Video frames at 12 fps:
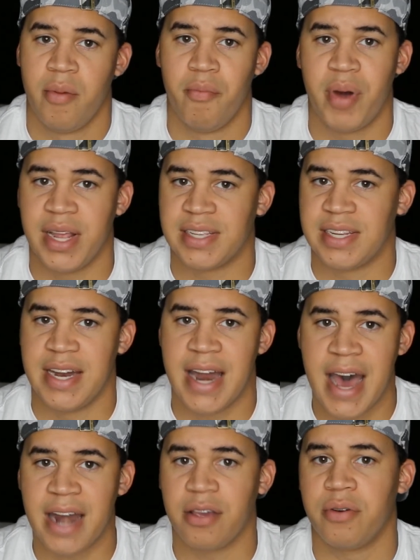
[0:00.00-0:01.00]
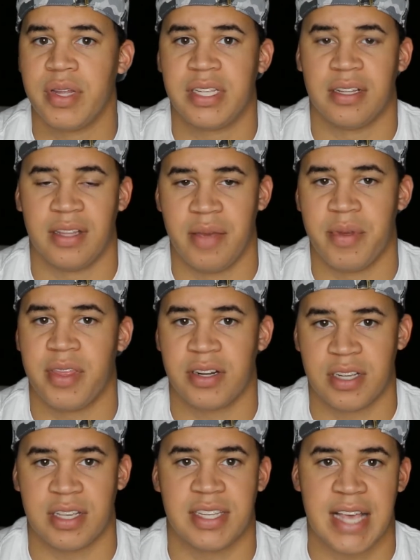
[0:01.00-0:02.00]
but it's not going to limit their
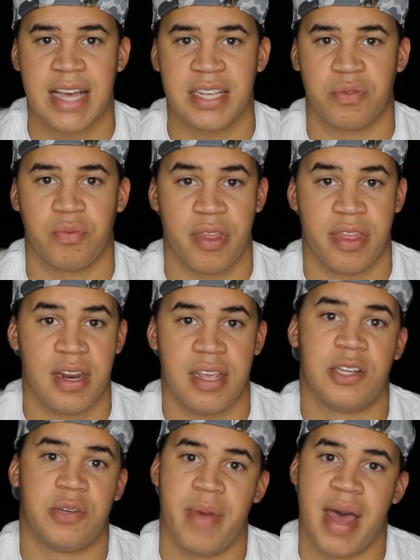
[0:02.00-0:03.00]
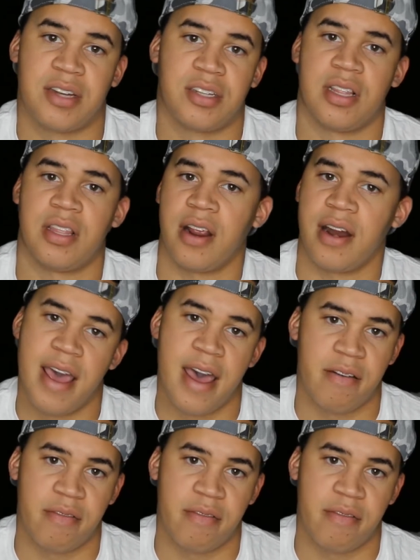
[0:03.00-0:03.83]
success within each match that they're going to have.